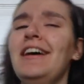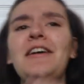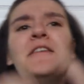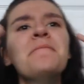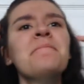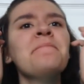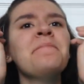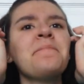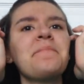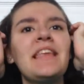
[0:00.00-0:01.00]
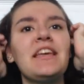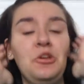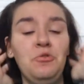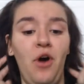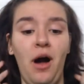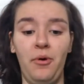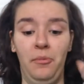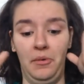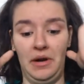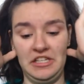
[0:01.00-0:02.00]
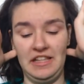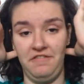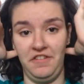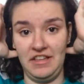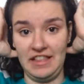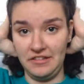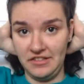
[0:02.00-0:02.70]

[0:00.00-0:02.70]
over. You know I'm gonna be watching that 50,000